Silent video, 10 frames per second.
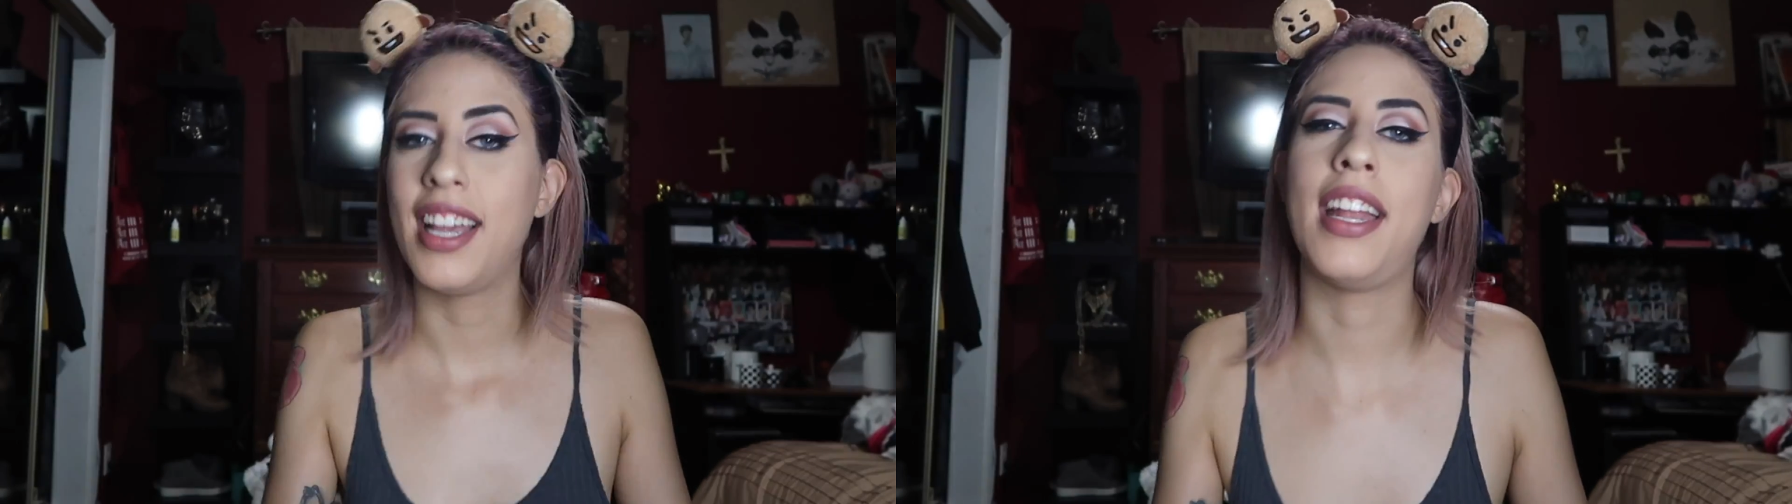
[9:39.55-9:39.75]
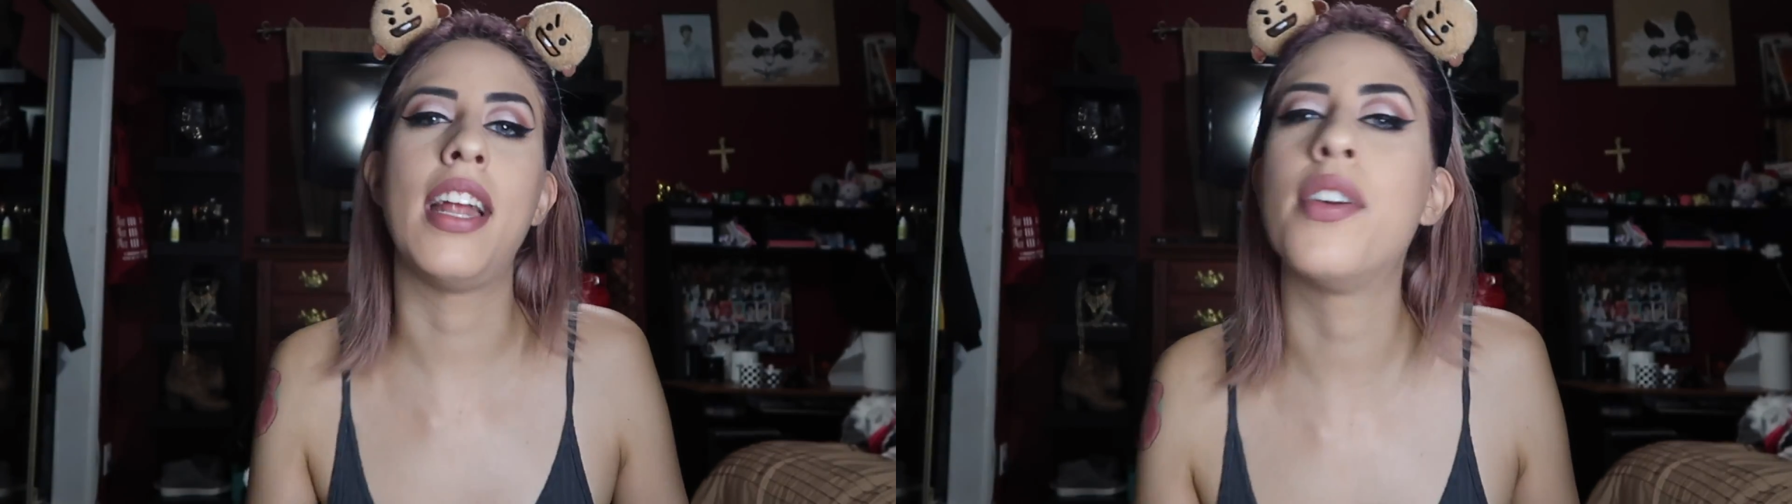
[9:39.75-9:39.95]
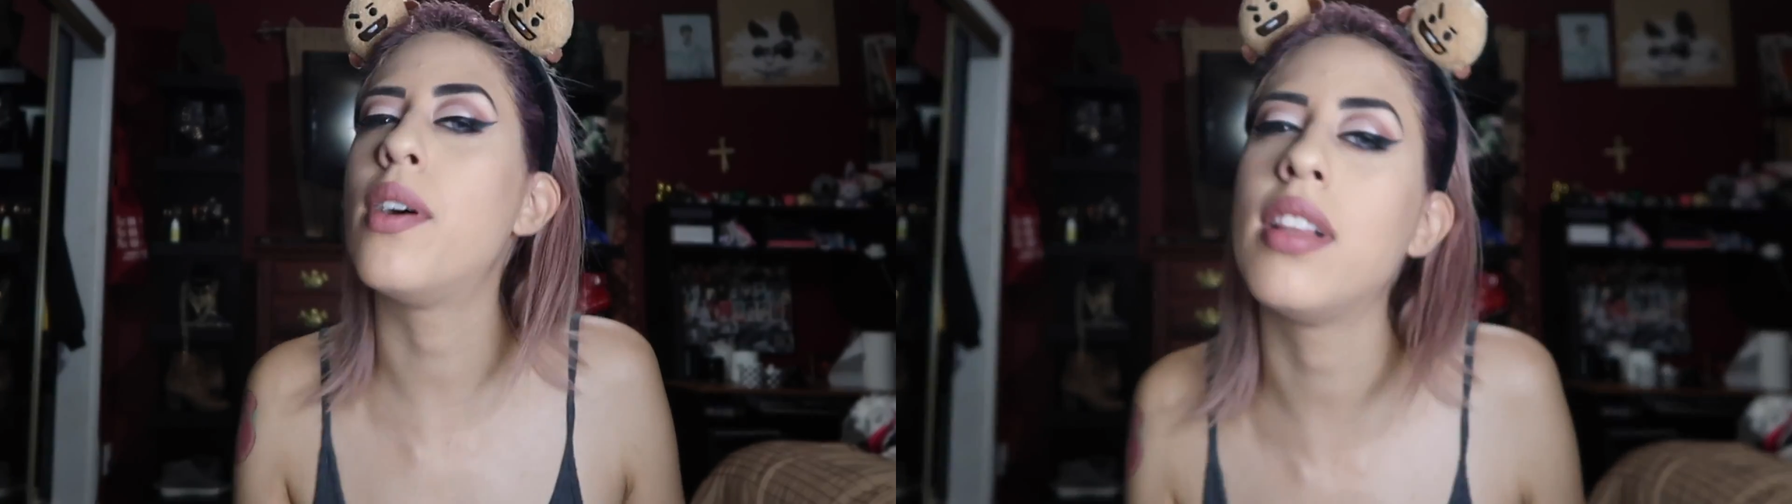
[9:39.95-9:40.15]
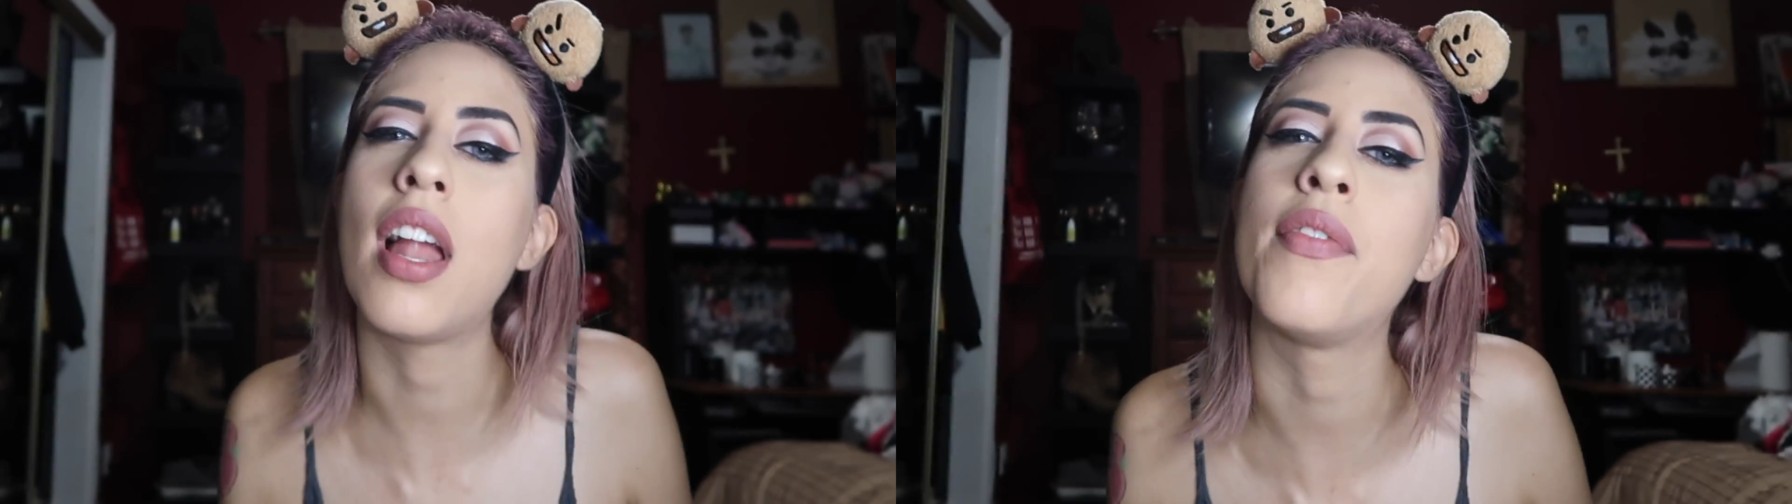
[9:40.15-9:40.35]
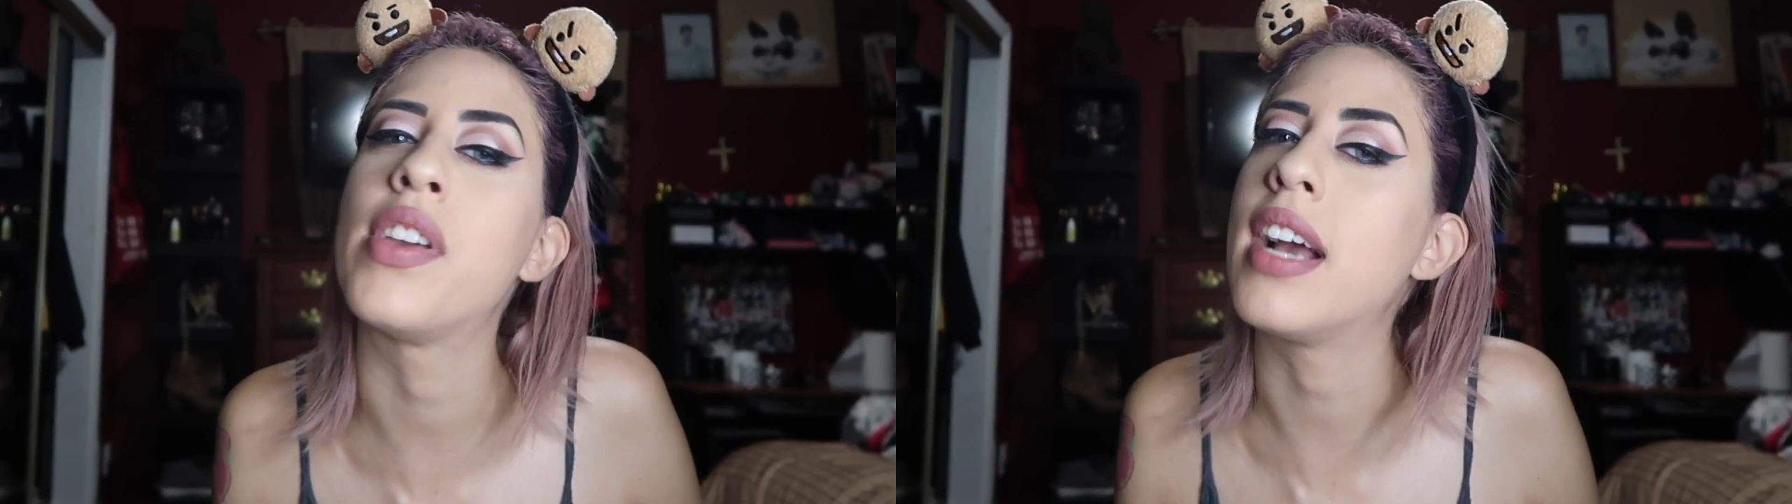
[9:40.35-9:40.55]
And I know a
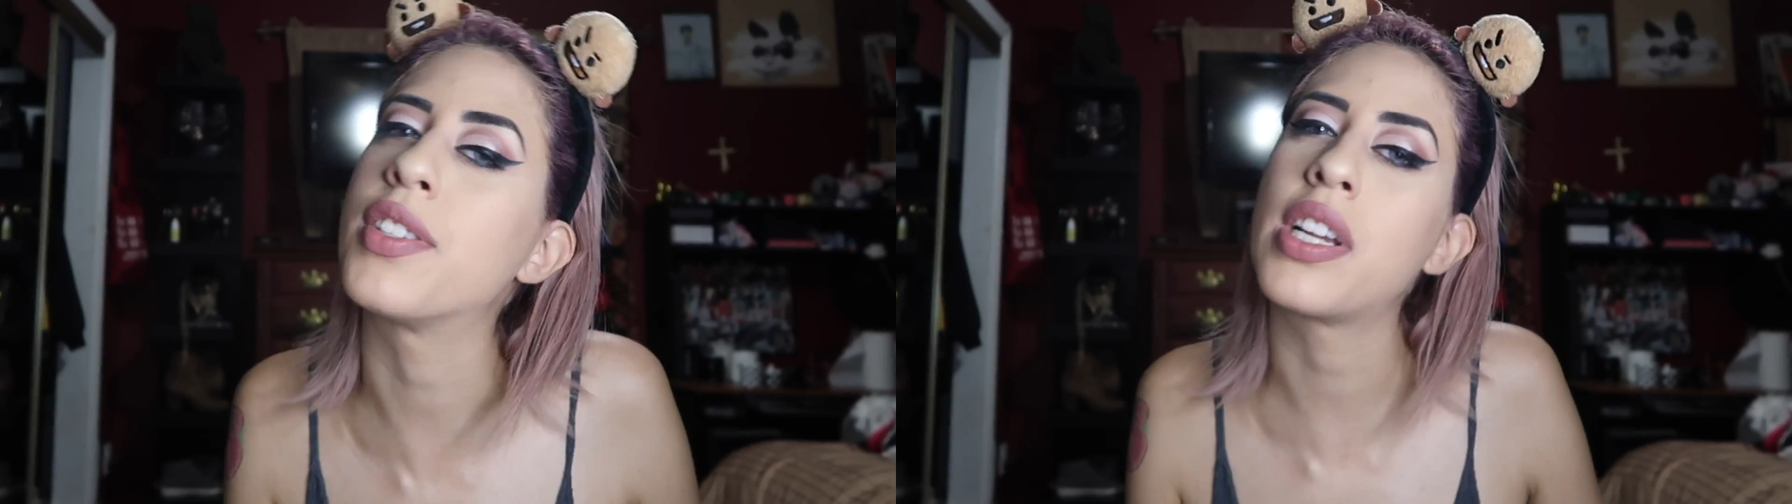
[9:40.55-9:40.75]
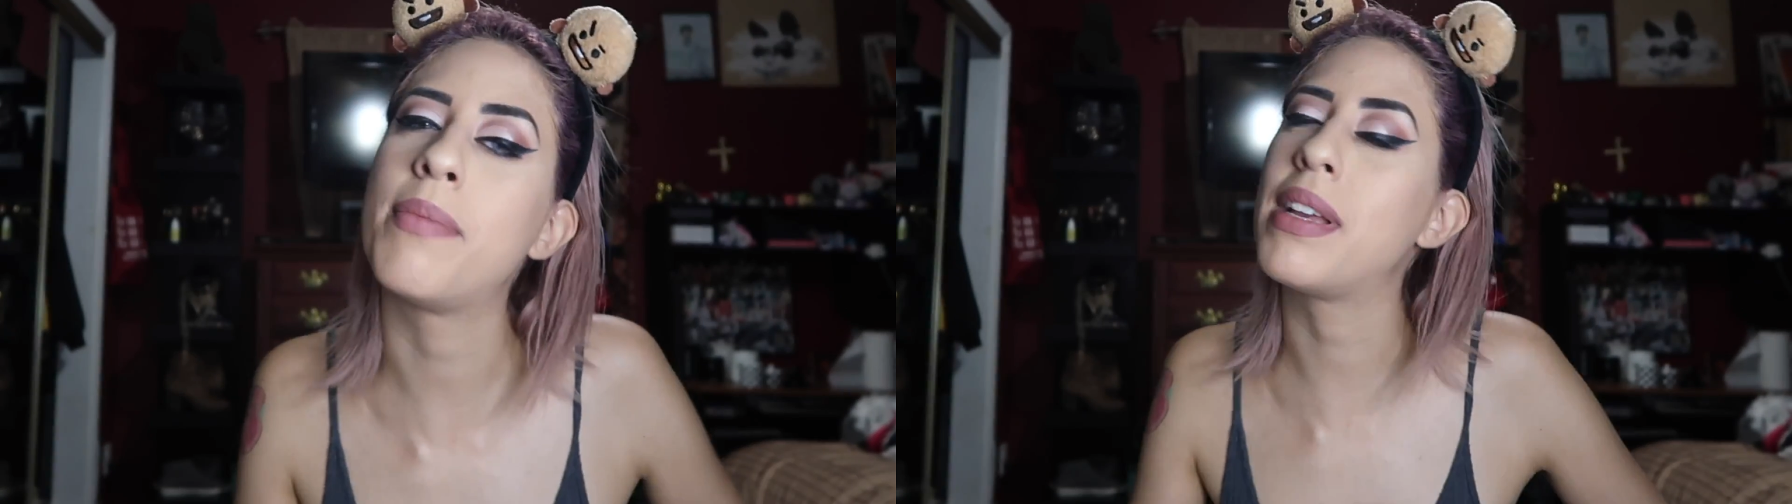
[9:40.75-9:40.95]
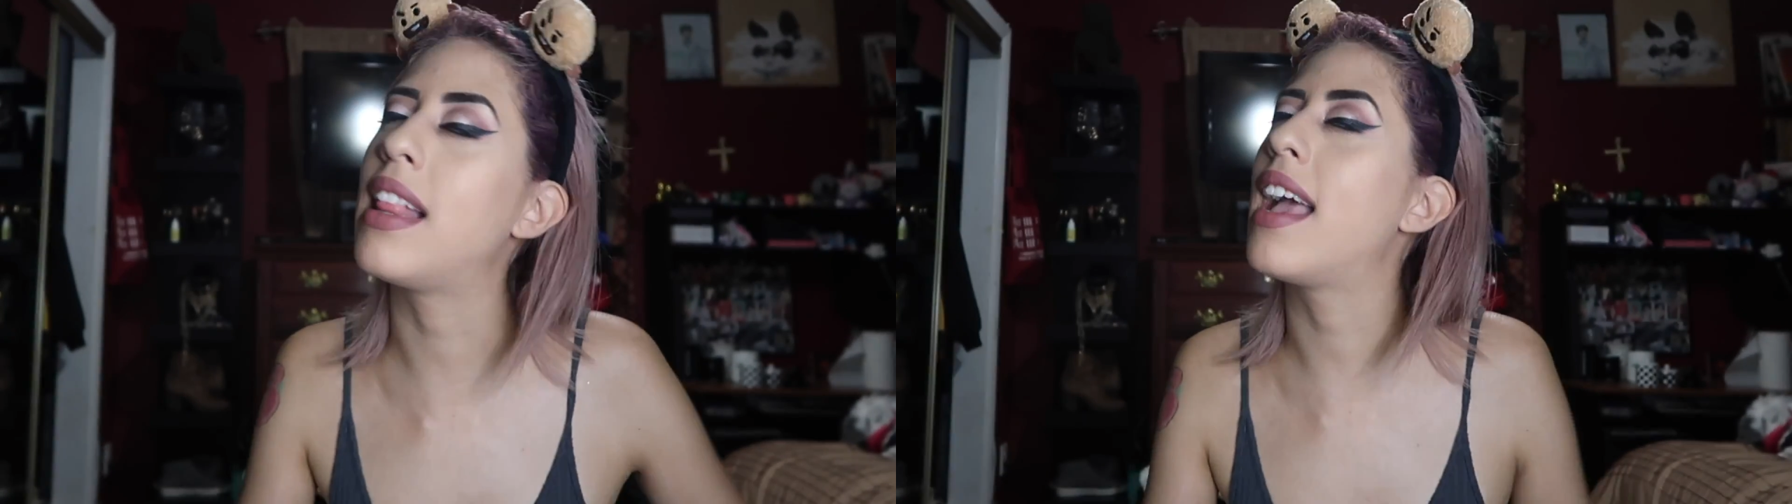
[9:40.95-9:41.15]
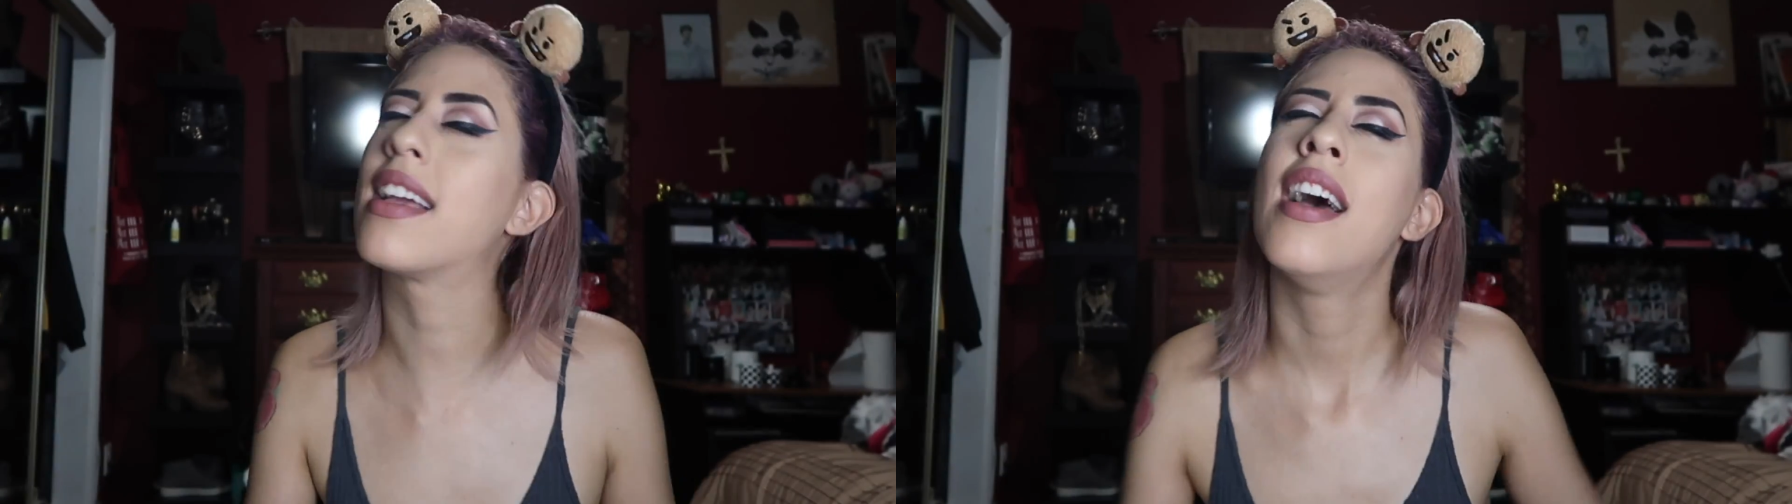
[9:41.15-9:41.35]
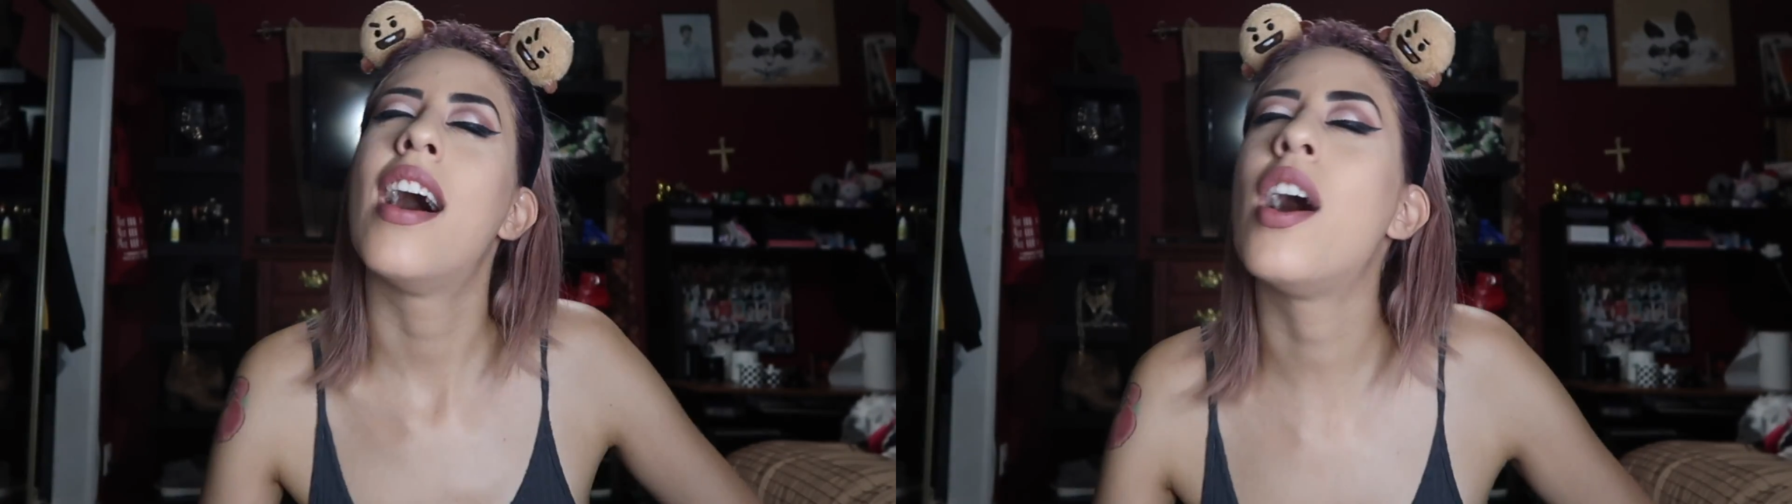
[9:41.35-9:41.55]
lot of you guys are gonna be like,